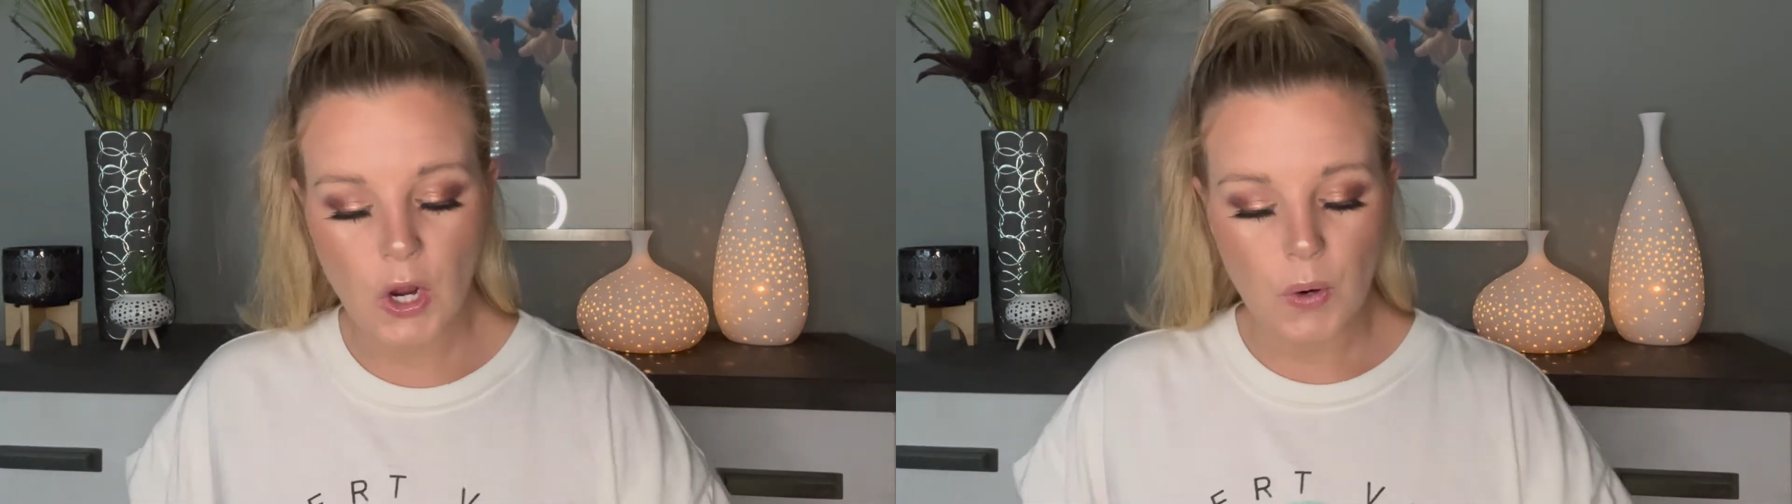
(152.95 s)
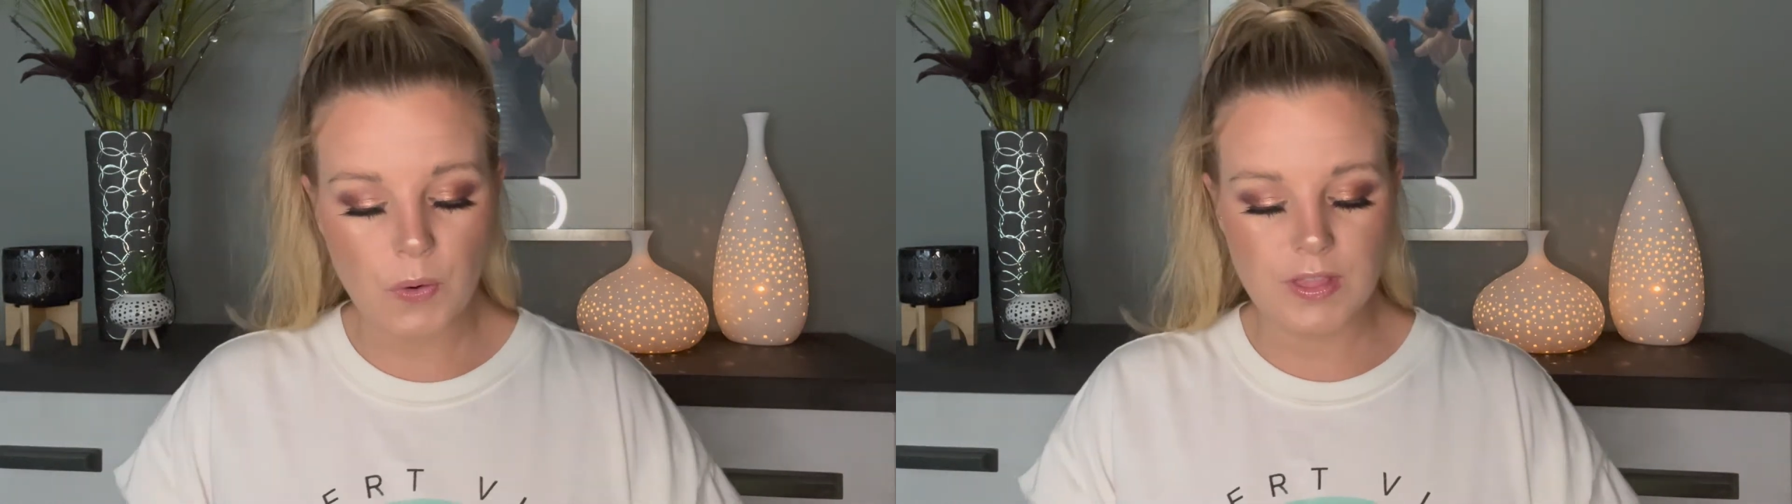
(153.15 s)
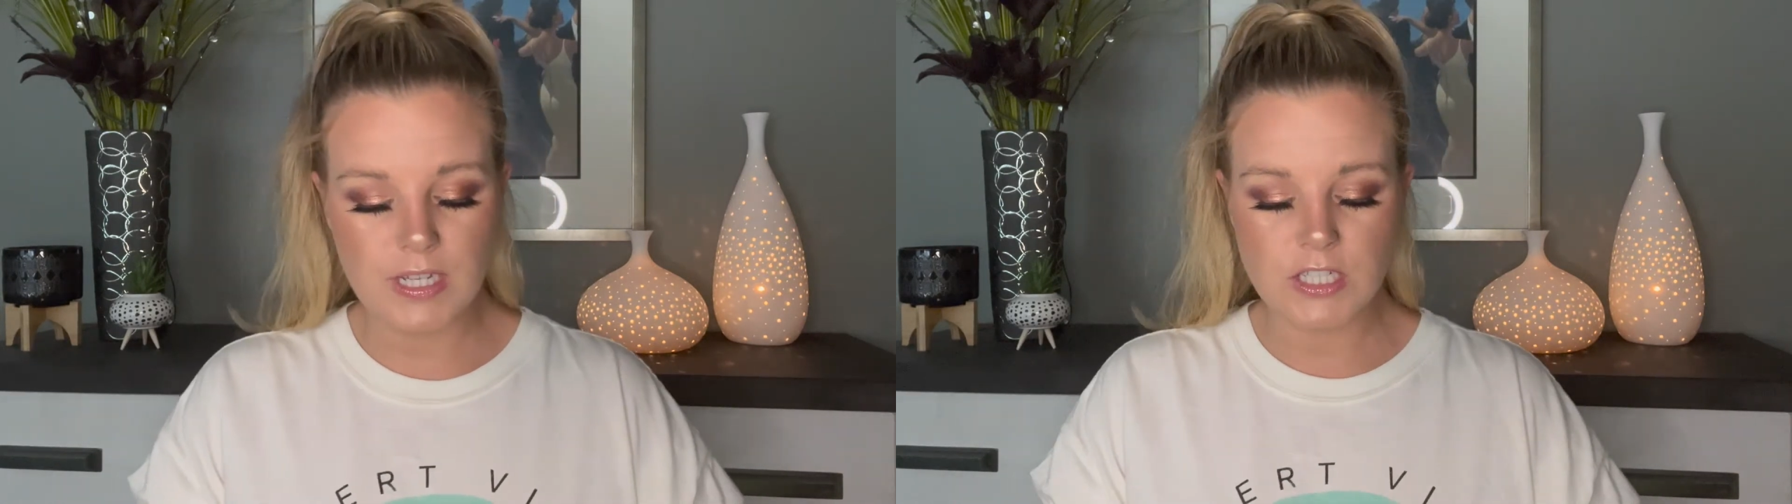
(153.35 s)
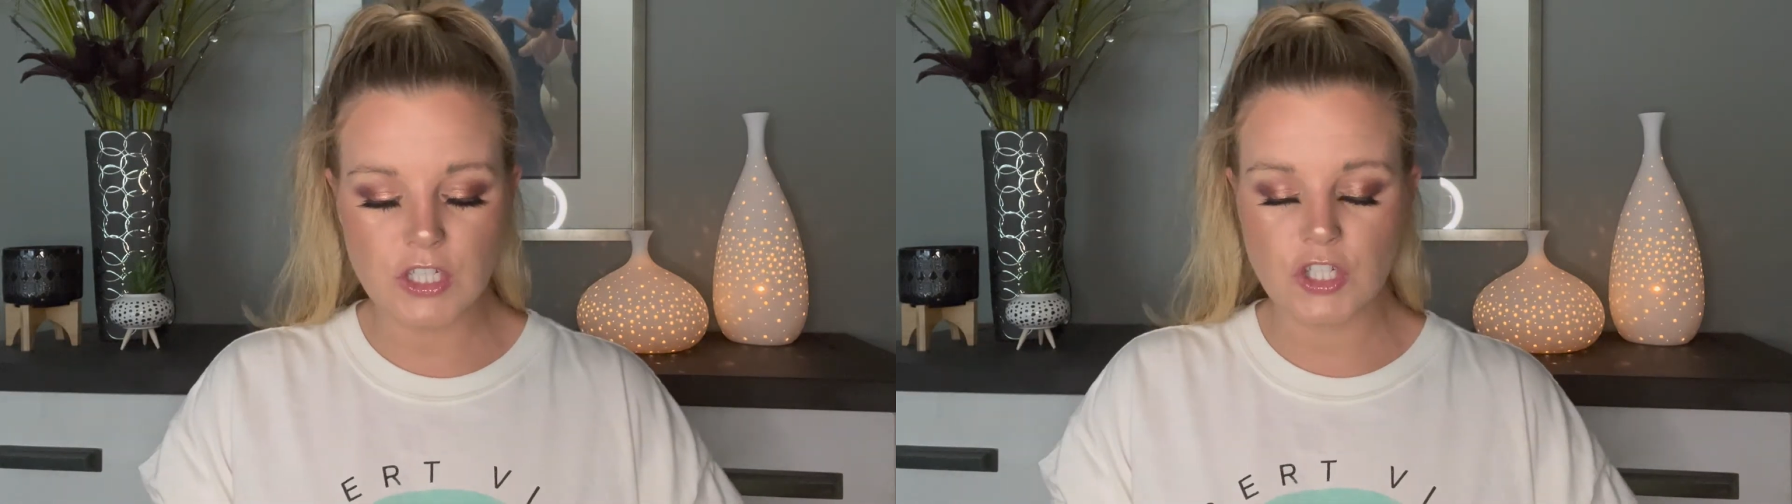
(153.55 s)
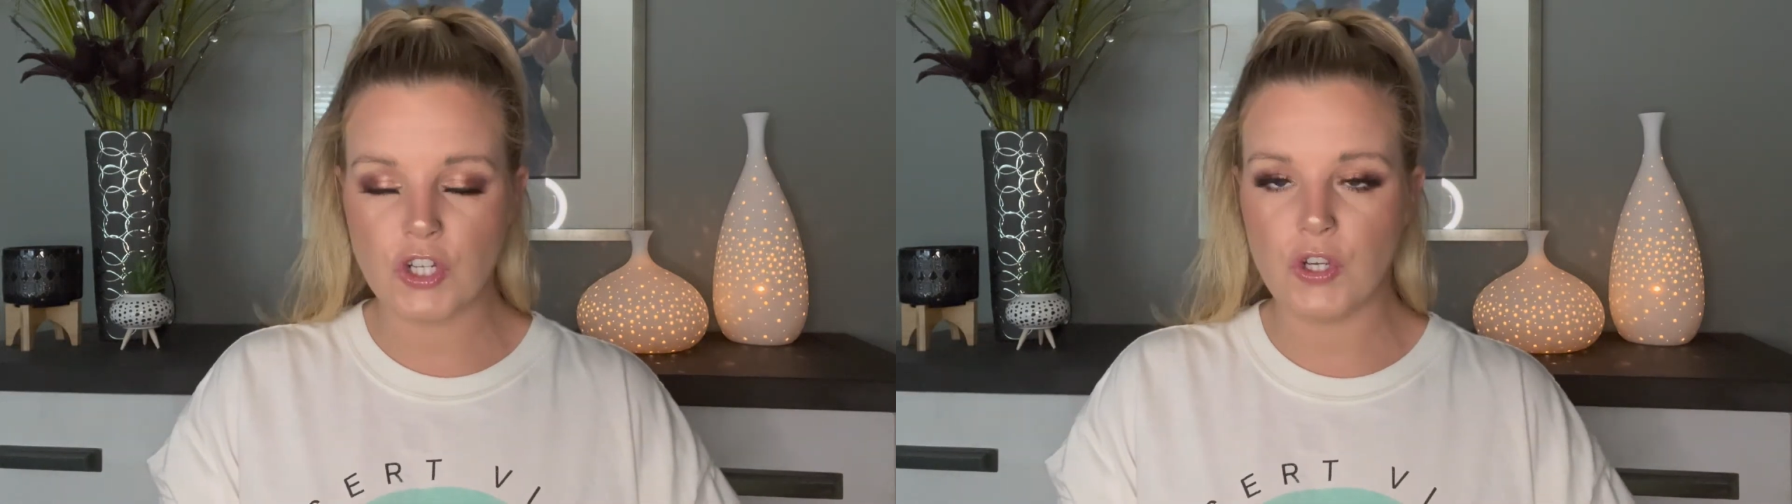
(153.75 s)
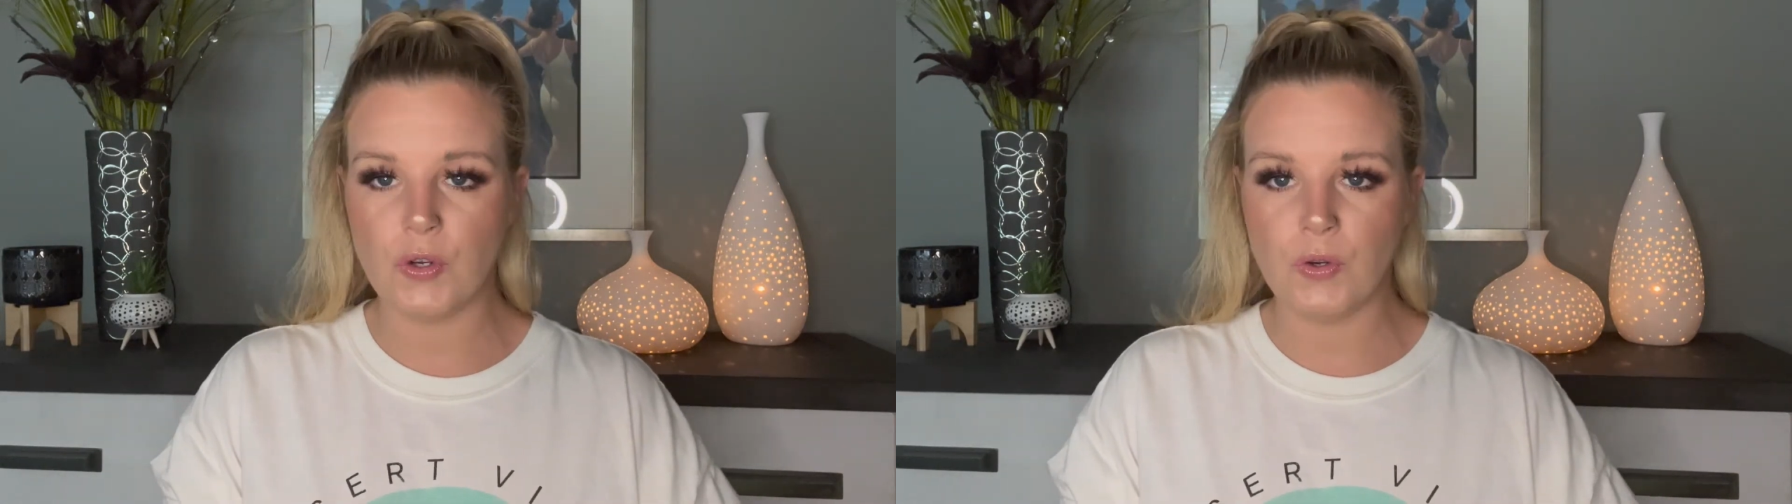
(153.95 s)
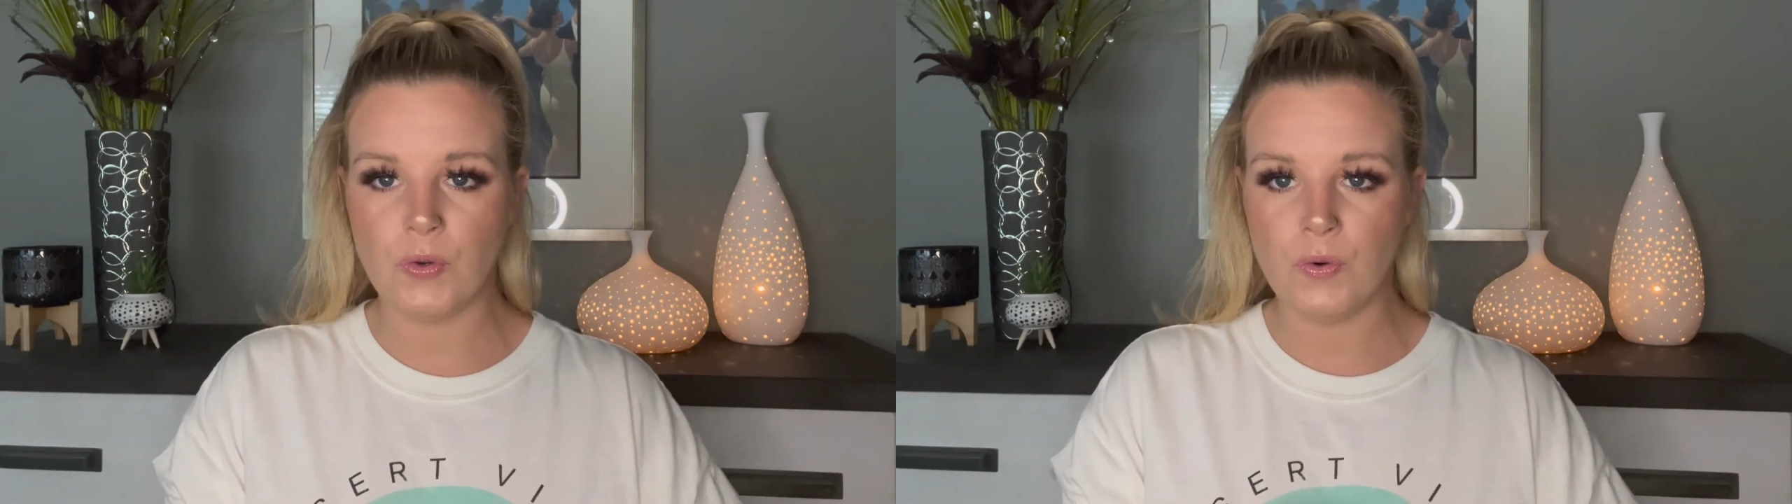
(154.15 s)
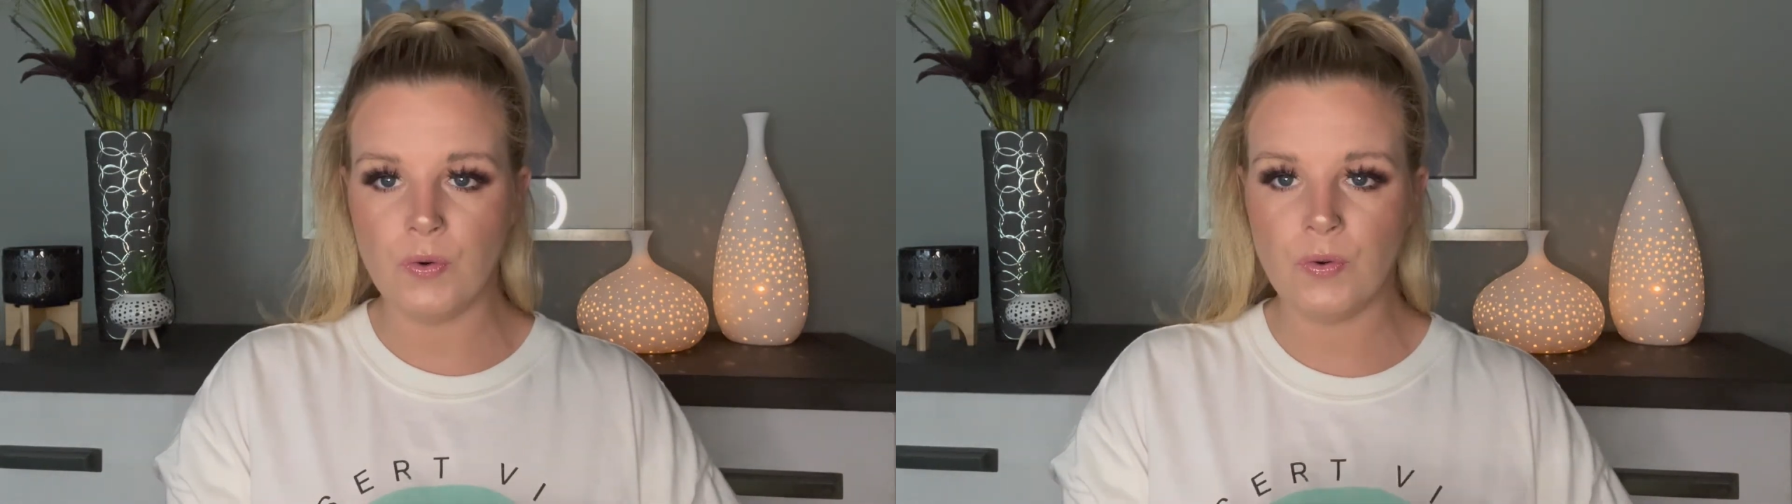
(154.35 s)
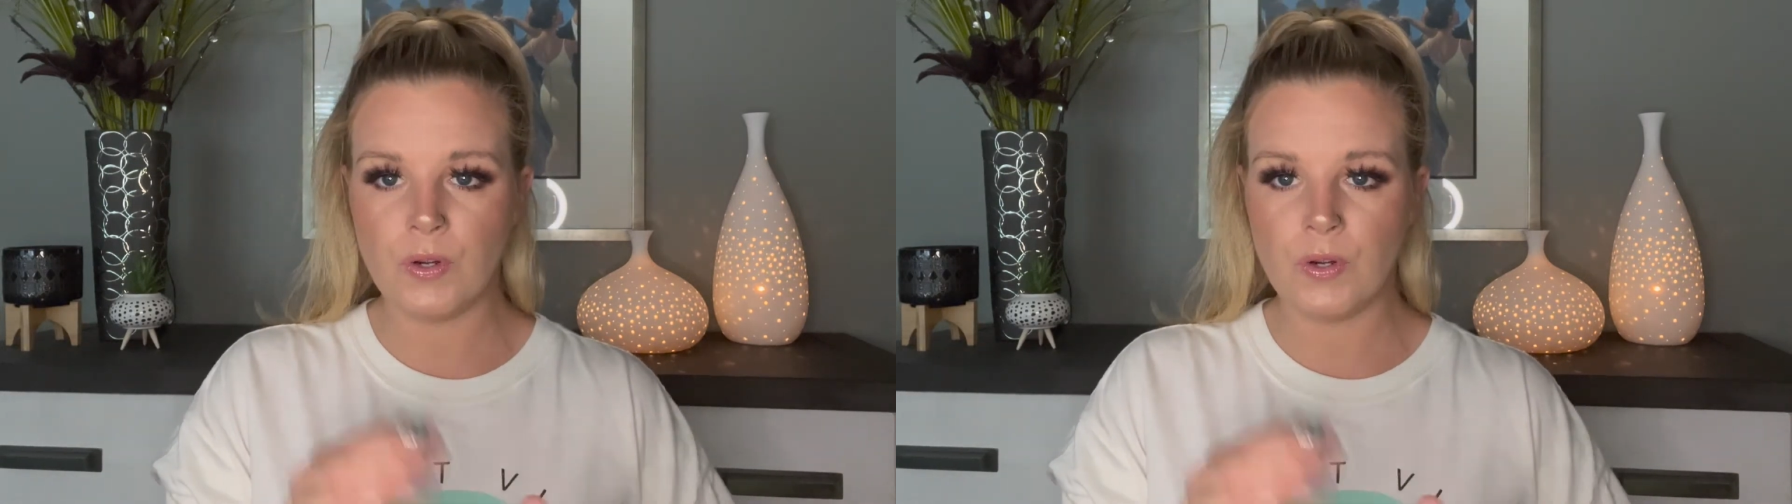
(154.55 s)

were these two